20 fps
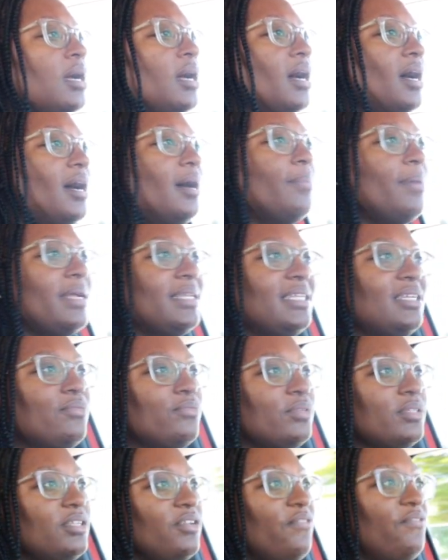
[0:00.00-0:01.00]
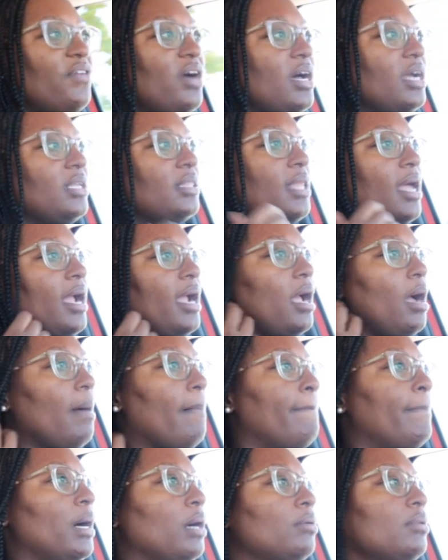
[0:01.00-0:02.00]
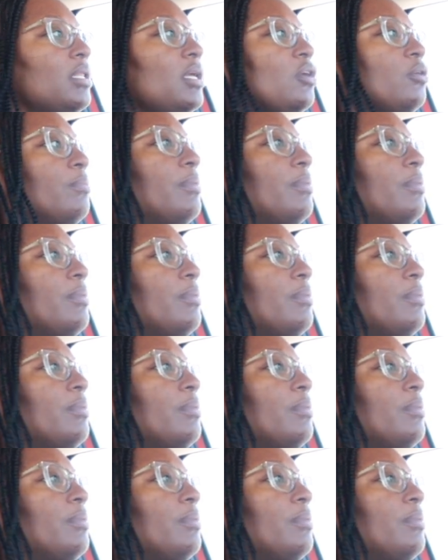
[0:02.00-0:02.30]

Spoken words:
I didn't really find like a bolo,